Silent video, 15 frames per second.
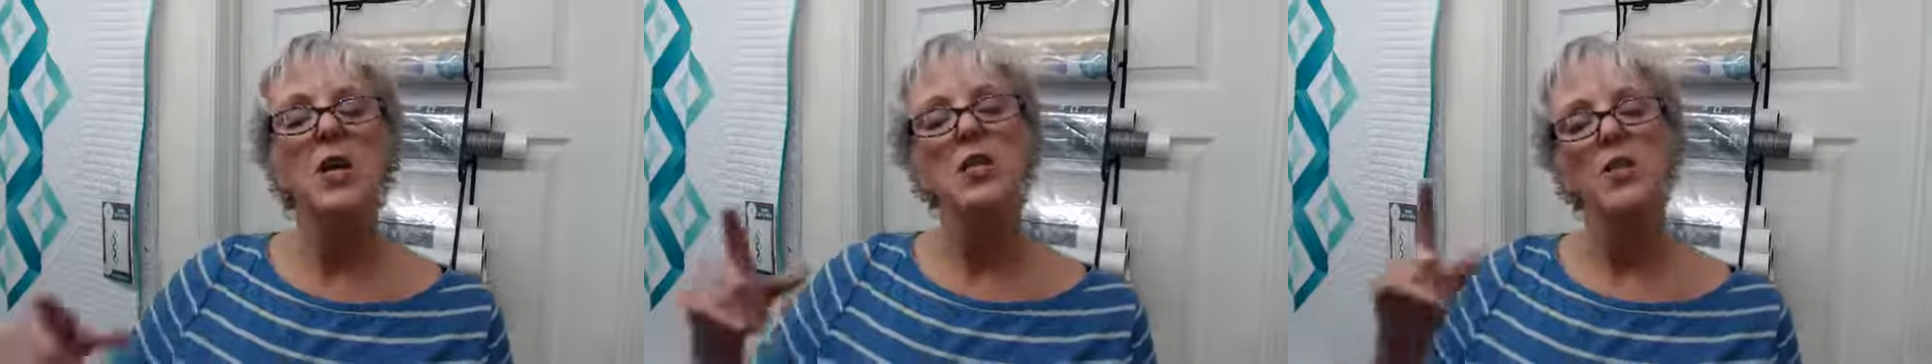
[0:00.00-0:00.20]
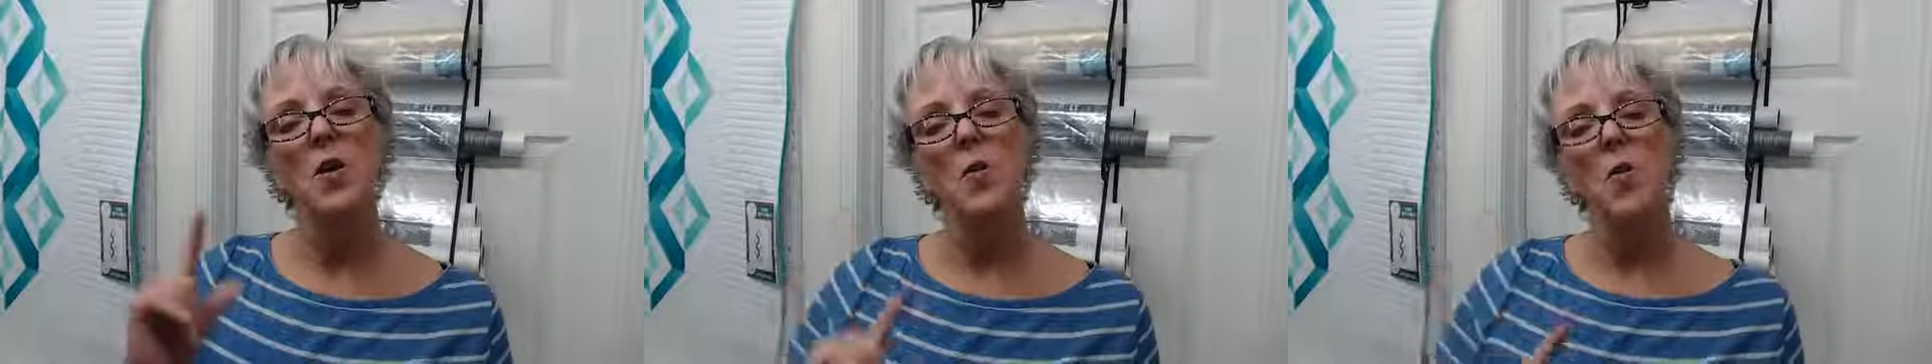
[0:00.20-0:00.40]

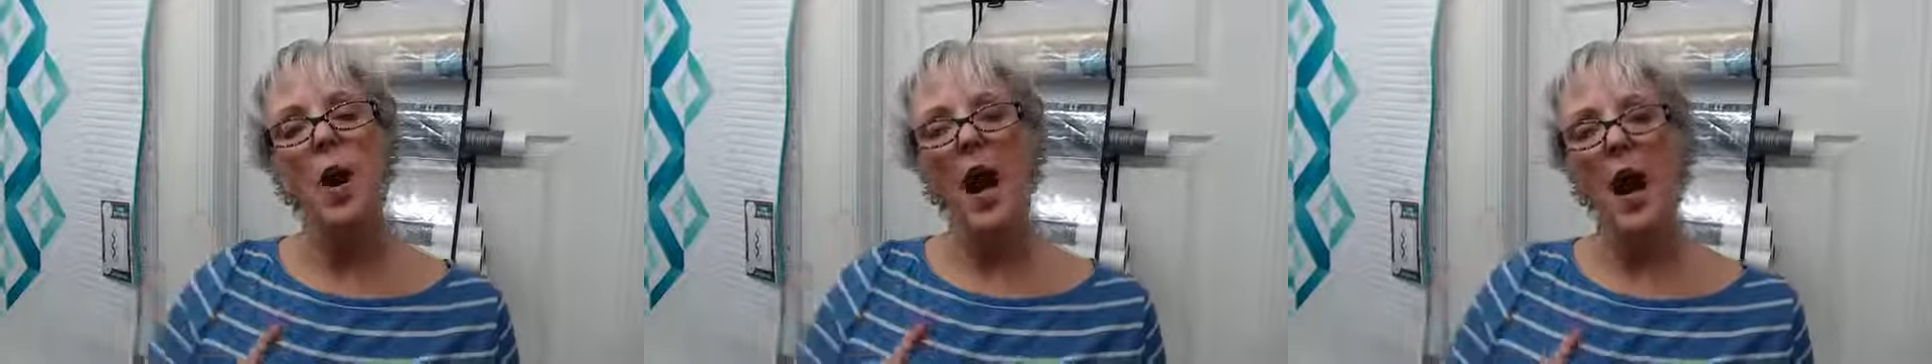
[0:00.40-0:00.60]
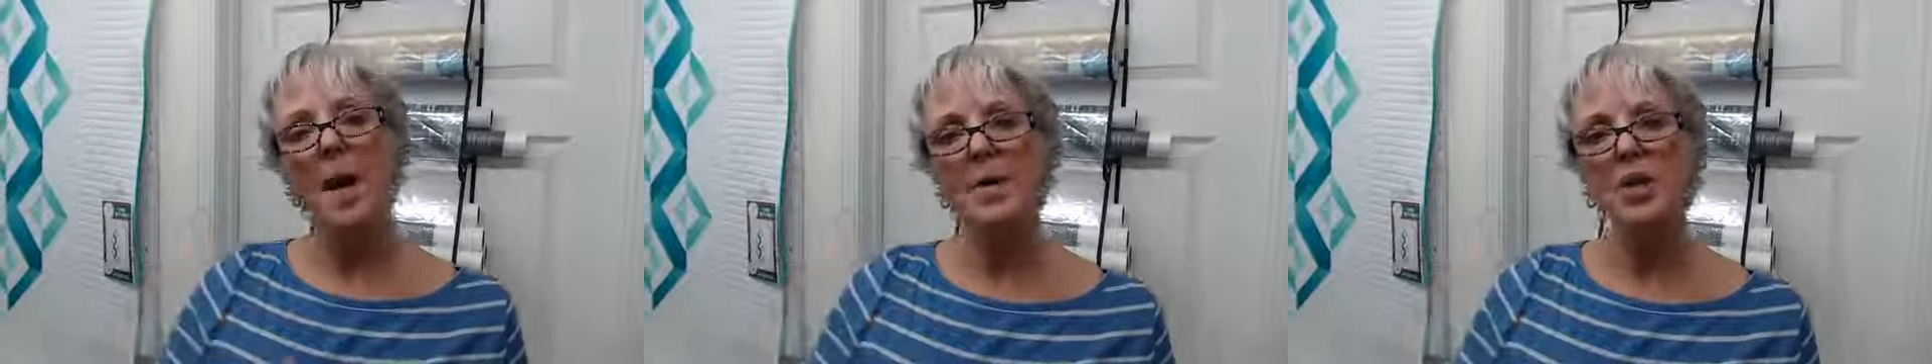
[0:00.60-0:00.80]

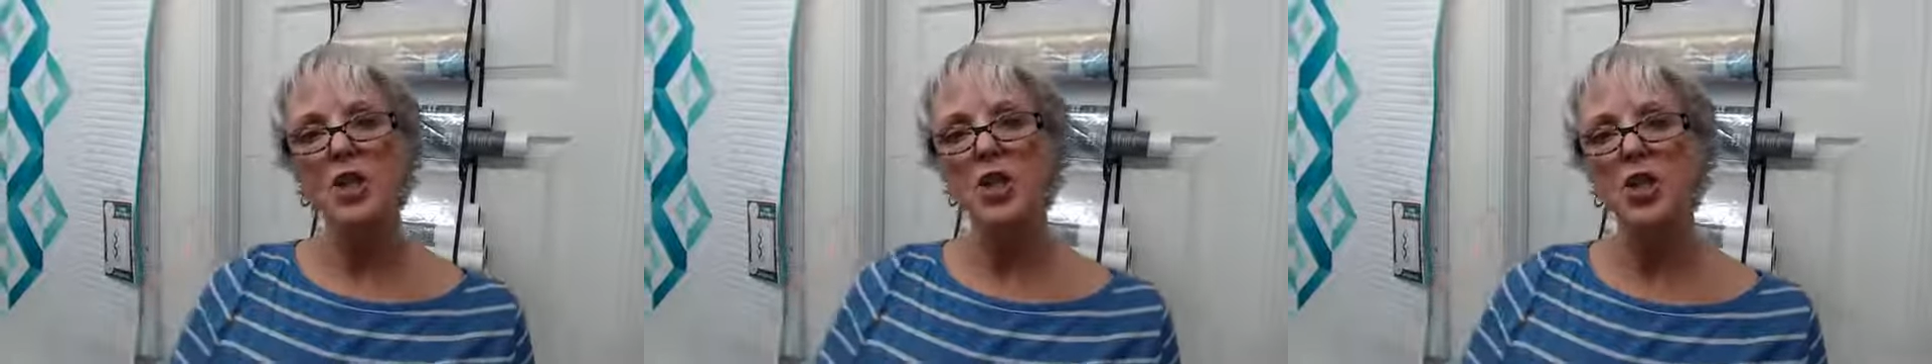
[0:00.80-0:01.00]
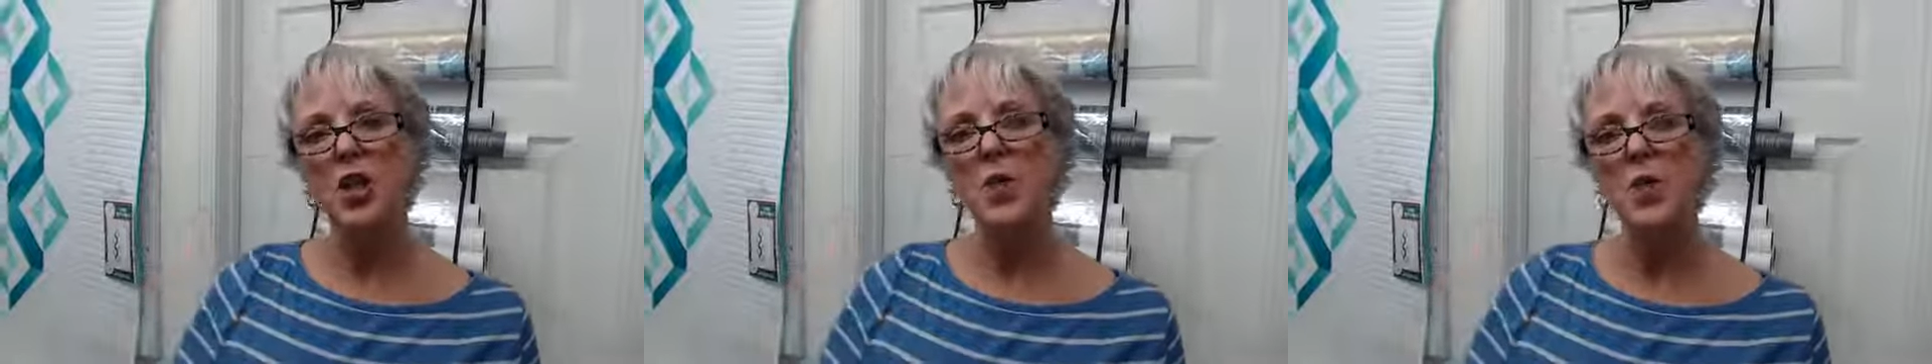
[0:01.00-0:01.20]
So I'm going
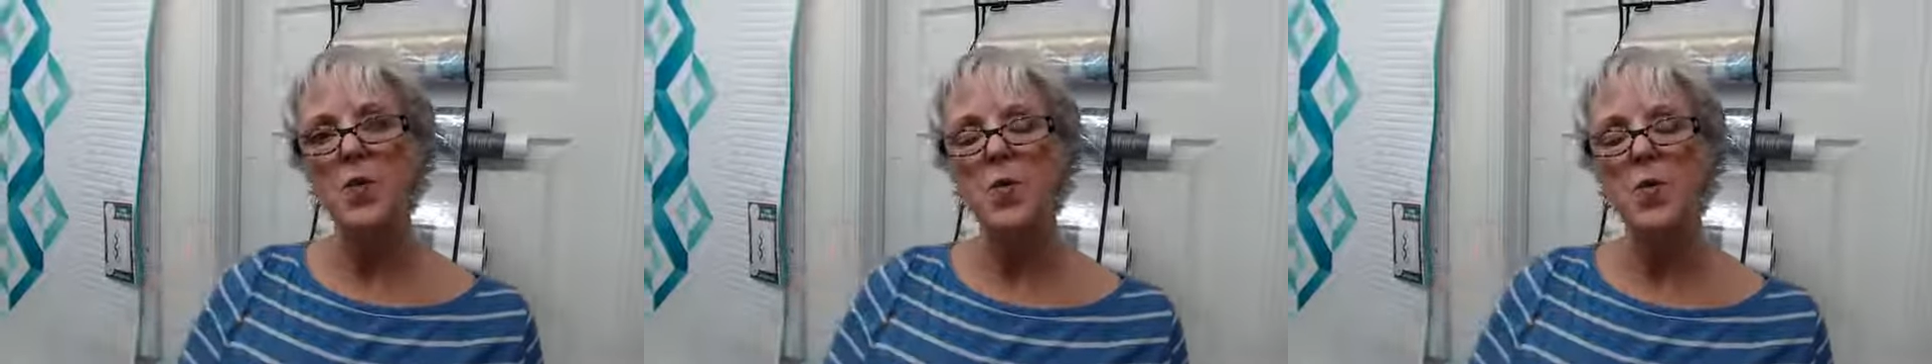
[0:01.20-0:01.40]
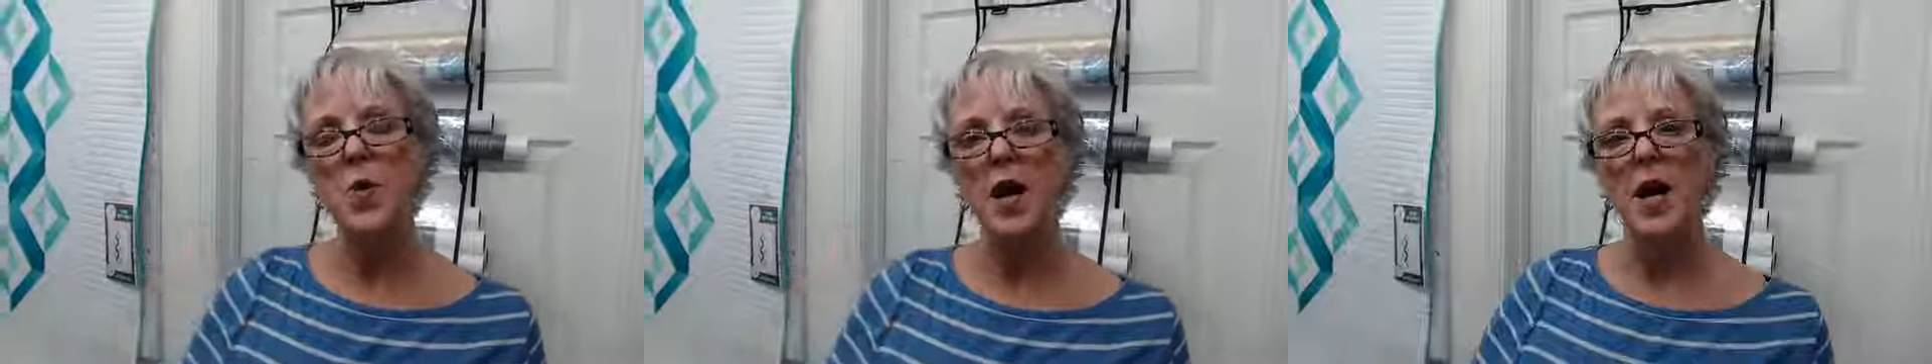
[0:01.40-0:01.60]
to show you